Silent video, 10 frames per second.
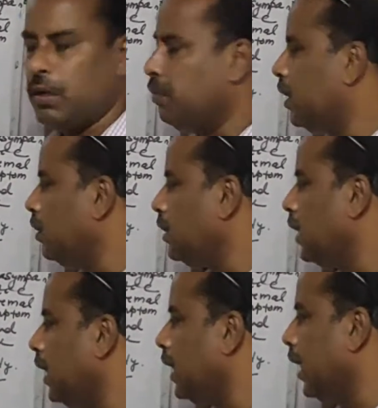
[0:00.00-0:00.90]
because
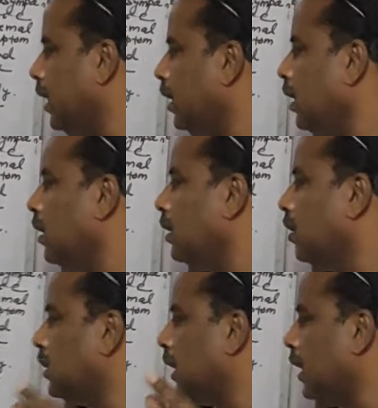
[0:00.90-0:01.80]
they carry
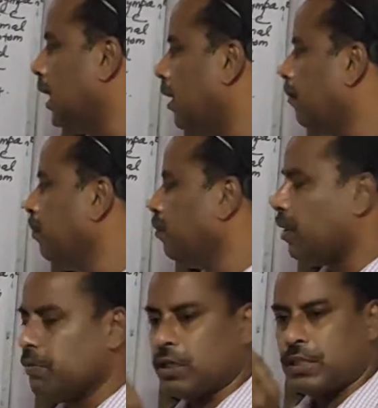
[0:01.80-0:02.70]
the signal
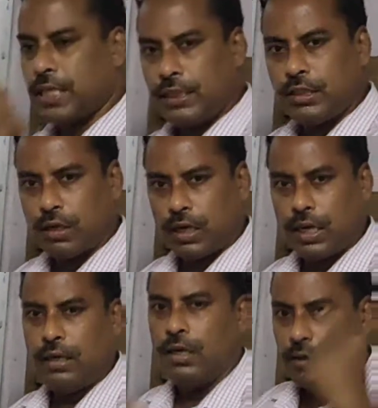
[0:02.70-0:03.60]
from the sense
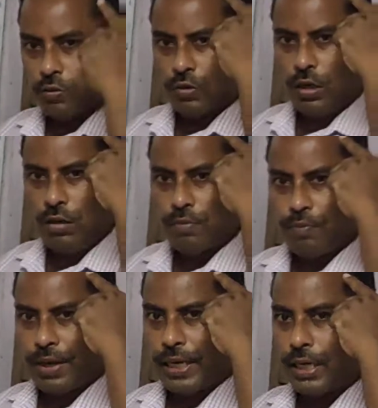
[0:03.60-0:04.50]
organ to the
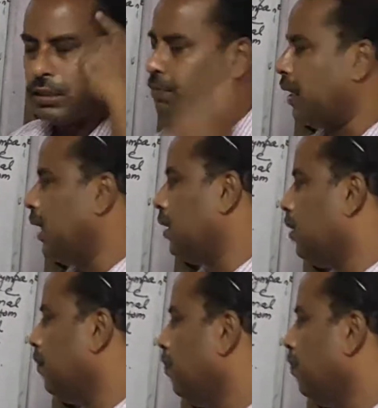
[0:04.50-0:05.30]
brain and spinal cord.